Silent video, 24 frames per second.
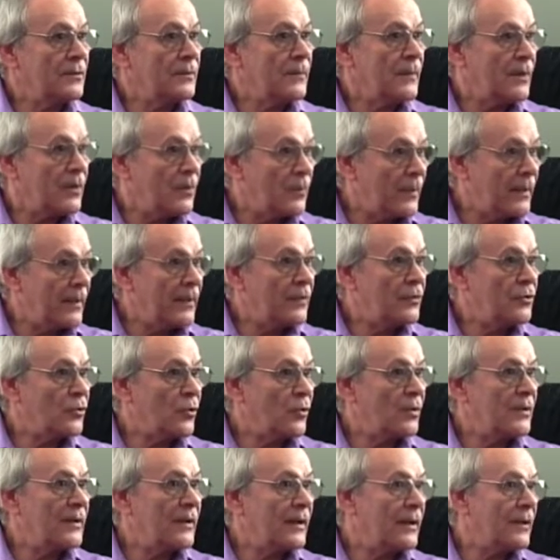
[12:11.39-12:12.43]
the mill being
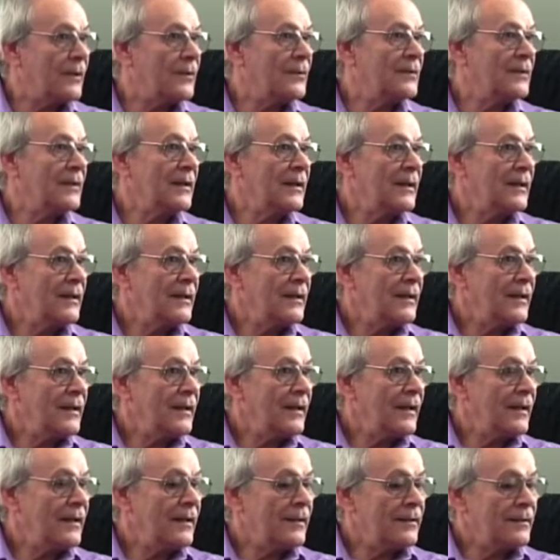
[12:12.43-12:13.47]
torn down,
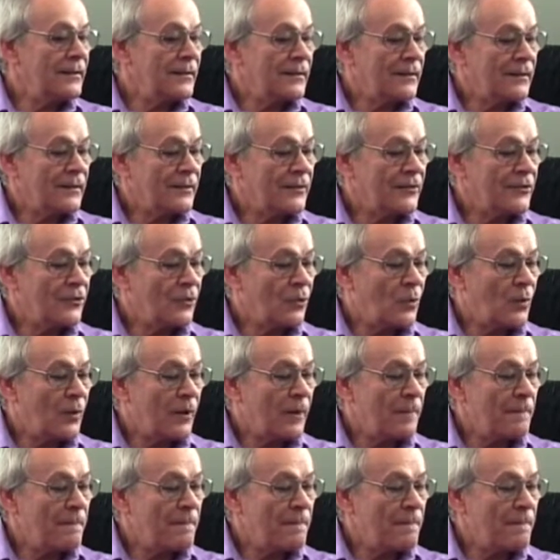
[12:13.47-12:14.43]
and so on.